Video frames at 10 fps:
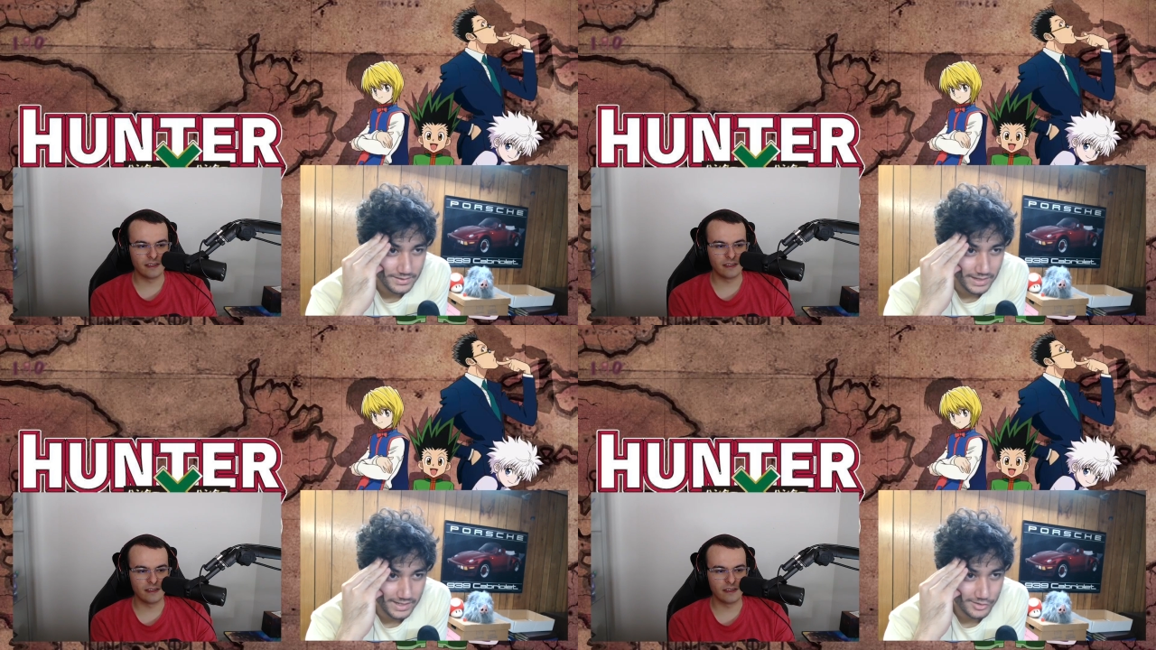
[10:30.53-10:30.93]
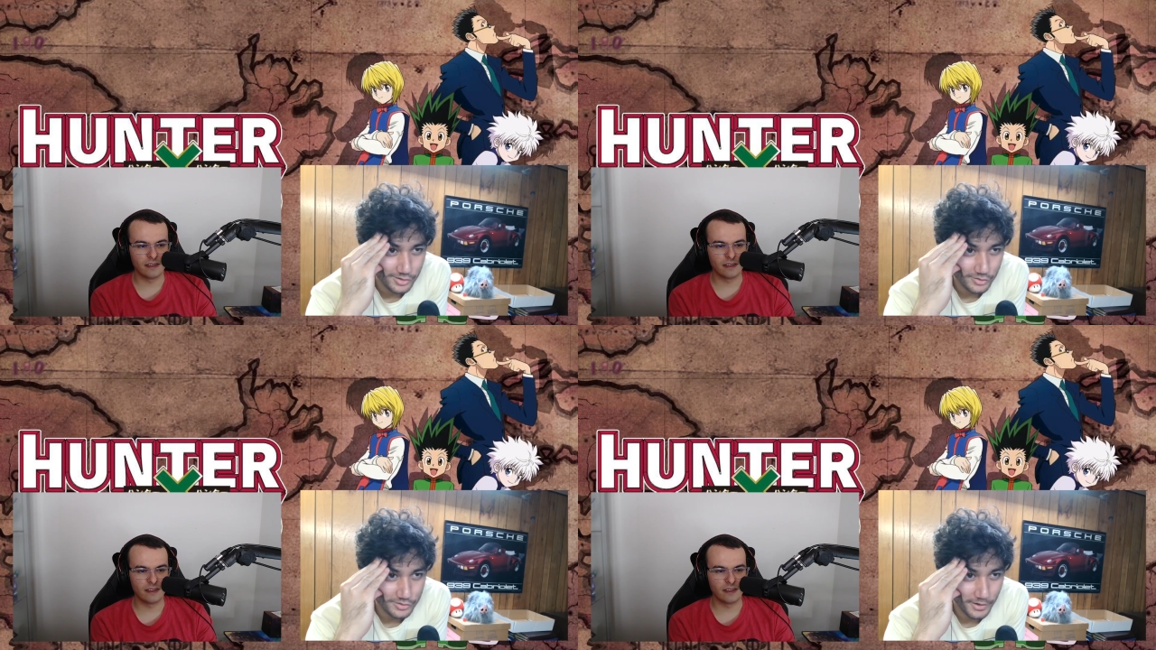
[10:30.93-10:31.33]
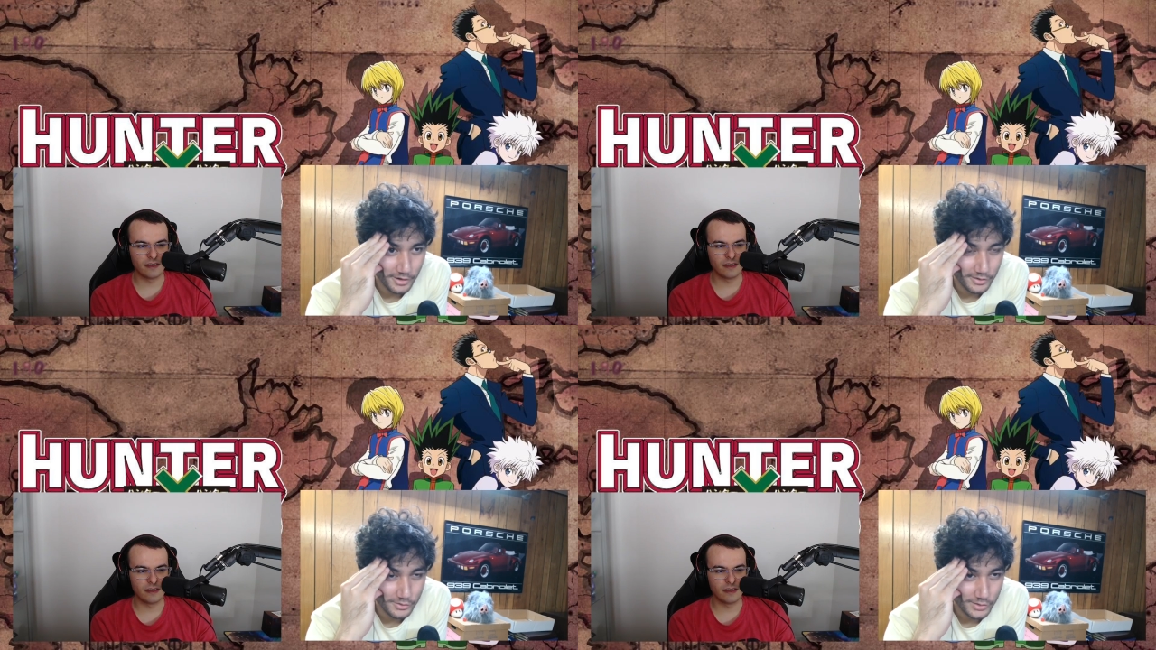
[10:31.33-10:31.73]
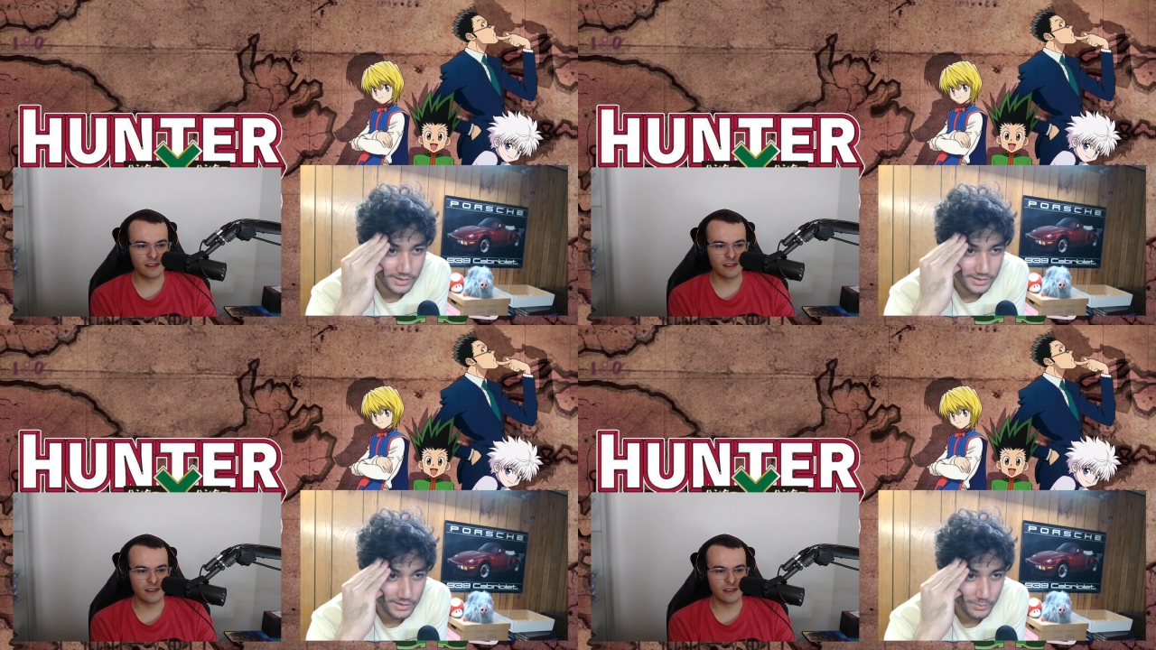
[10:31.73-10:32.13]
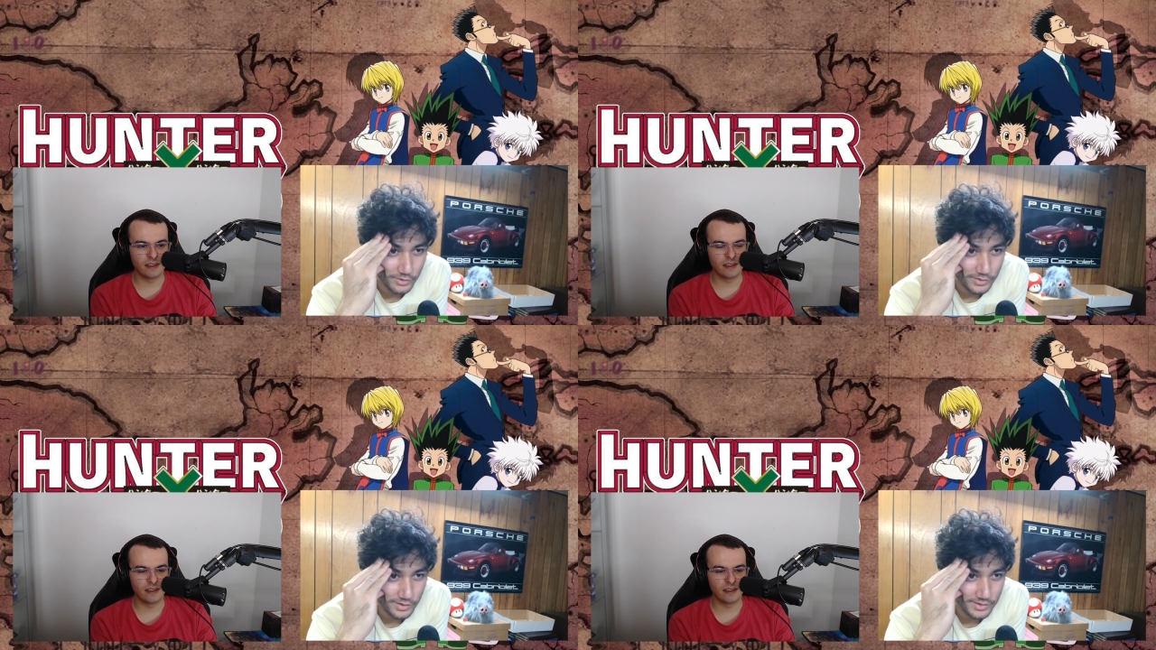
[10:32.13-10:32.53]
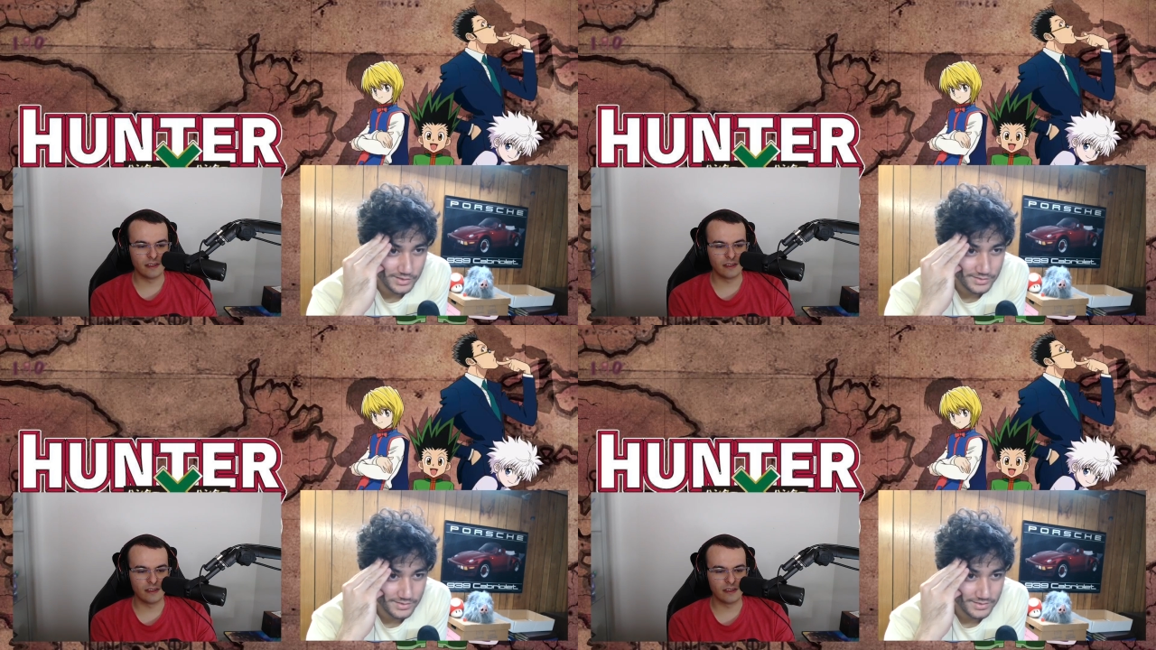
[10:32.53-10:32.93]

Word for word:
Speaker 1: and he's so small you can he won't notice.